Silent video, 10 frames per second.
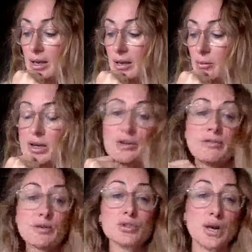And when you
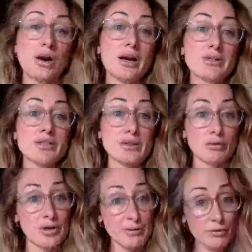feel tied to the
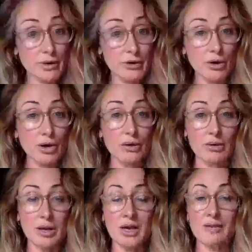grief throughout your
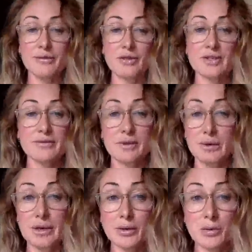whole life, you just feel
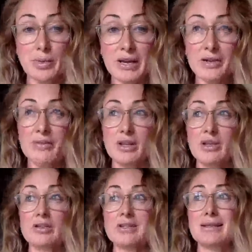held back. You feel like
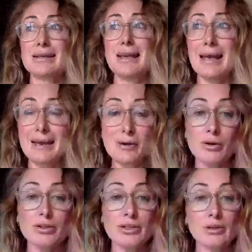you just
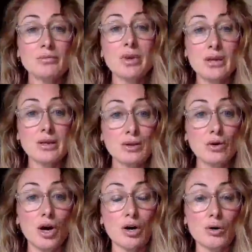cannot be
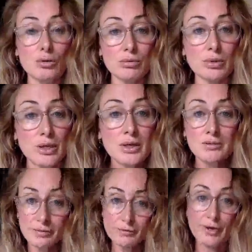your whole
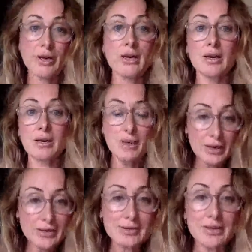freeing,
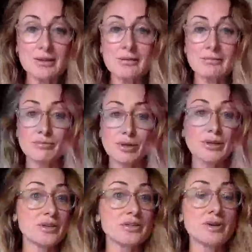amazing,
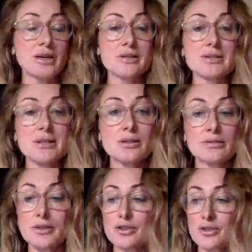brilliant, divine
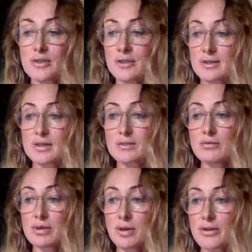self because you've
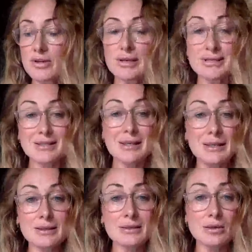still got these
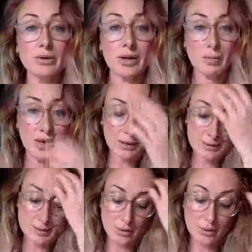things holding you
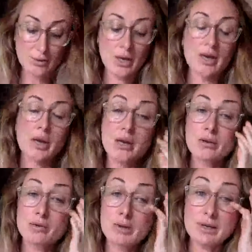back. So
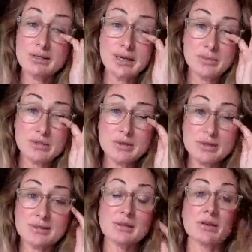through the
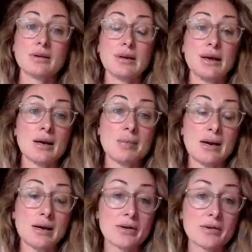acceptance
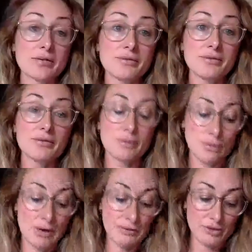part of
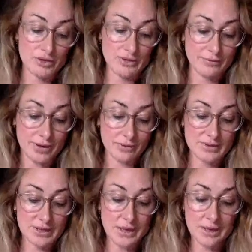grief, which is the final
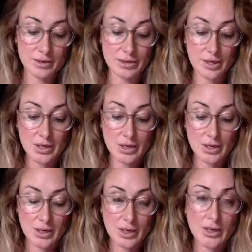stage,
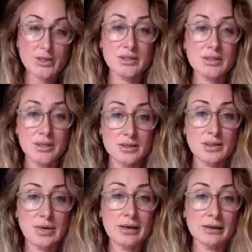it's
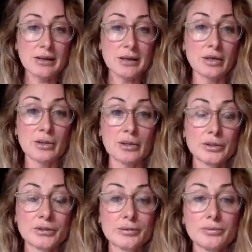about letting
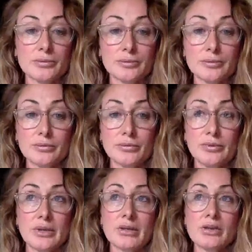go,
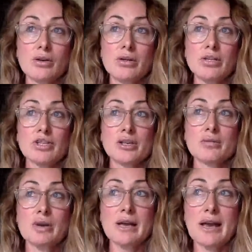
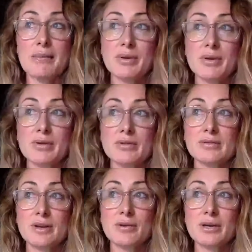acknowledging what happened,
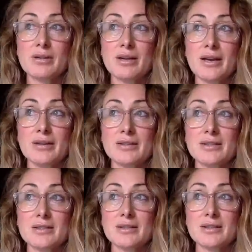knowing that
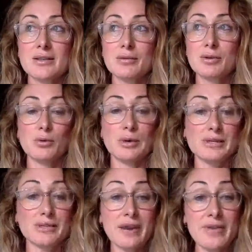you'll
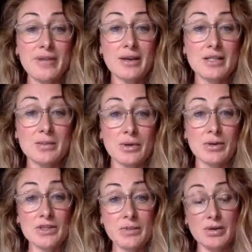always have had that
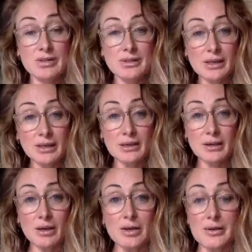experience, but it's letting
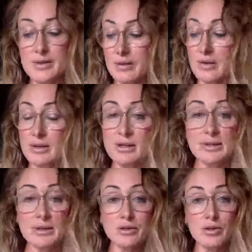it go so that it
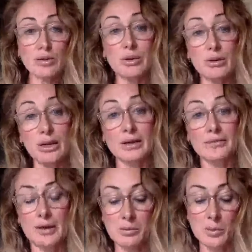doesn't control your
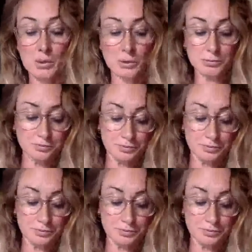life anymore.